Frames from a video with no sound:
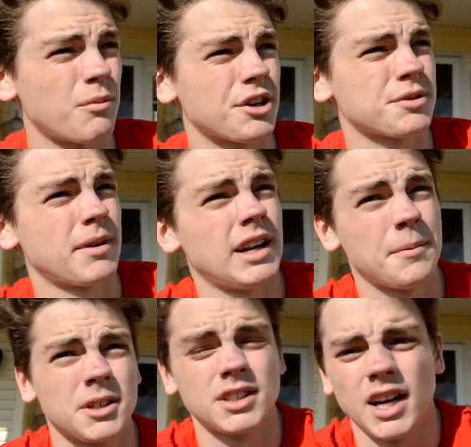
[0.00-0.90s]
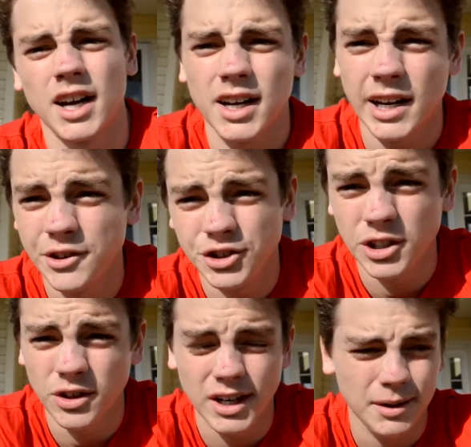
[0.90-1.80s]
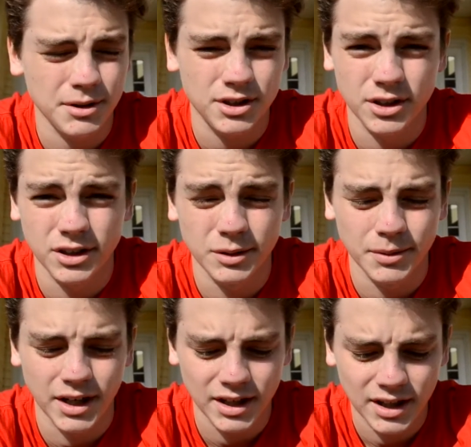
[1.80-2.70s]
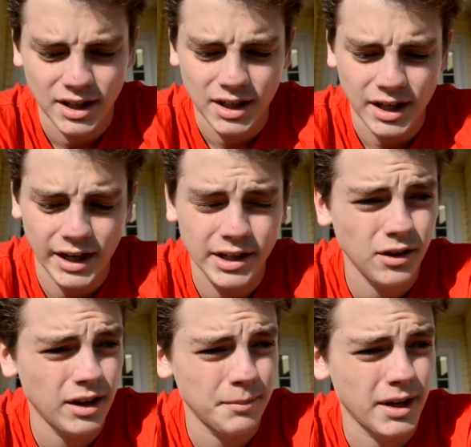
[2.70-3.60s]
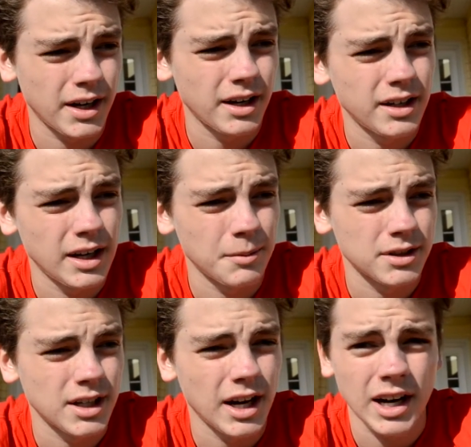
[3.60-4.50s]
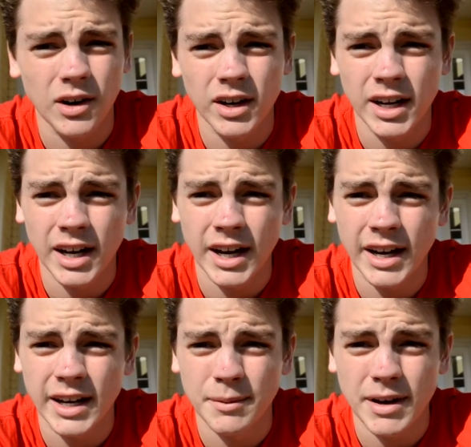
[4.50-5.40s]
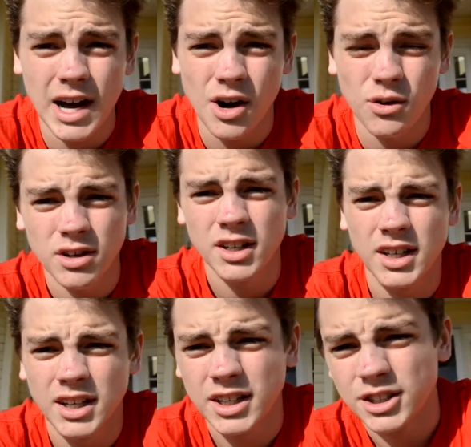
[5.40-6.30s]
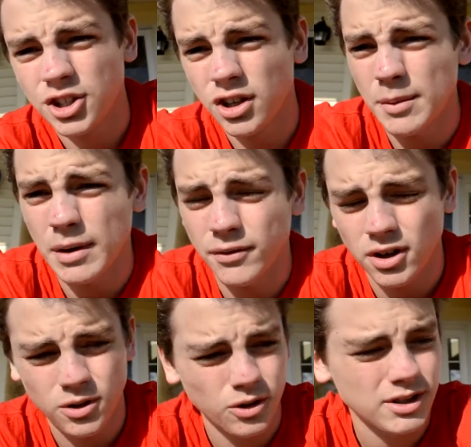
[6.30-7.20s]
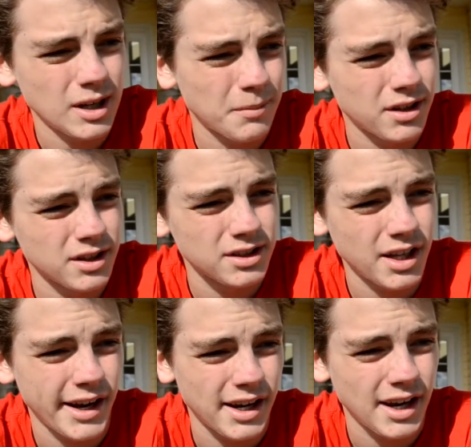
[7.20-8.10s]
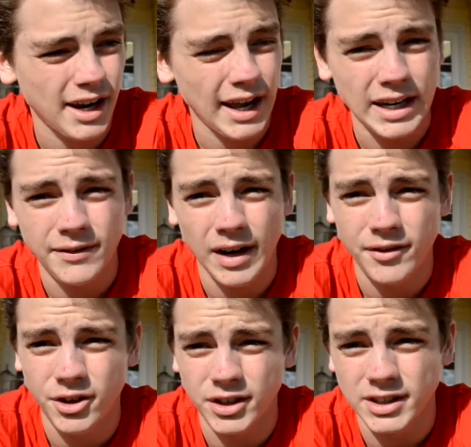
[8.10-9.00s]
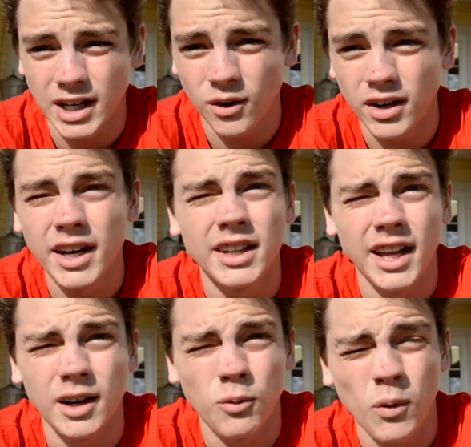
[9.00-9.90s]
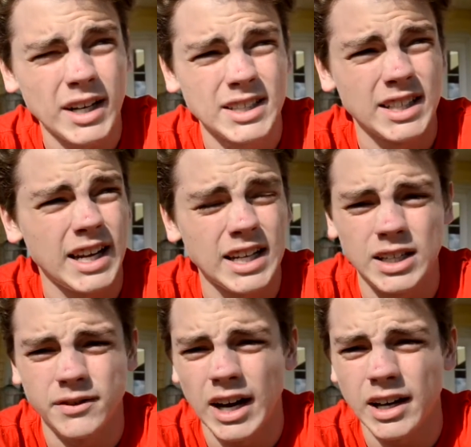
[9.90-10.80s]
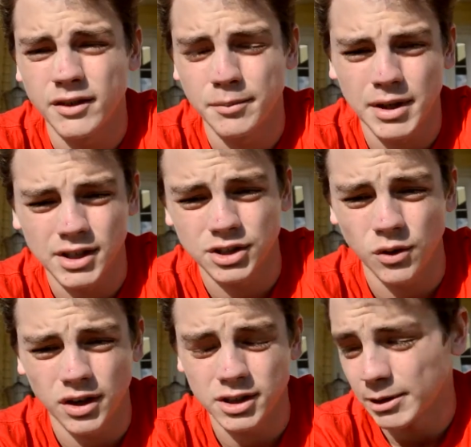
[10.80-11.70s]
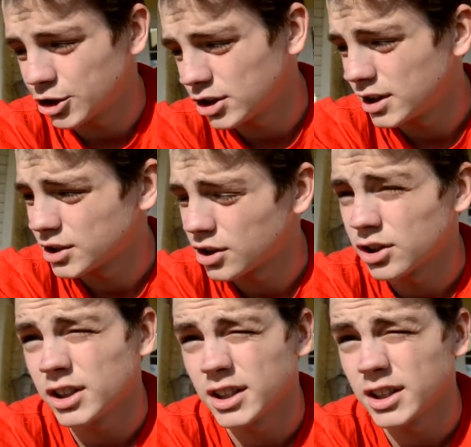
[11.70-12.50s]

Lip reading: I'm watching my neighbor's dog. I usually don't get up this early, but I had to go let my neighbor's dog out, and I am now chilling on my front doorstep because it's like 85 degrees out, and like, when is it 85 in Minnesota, especially this early?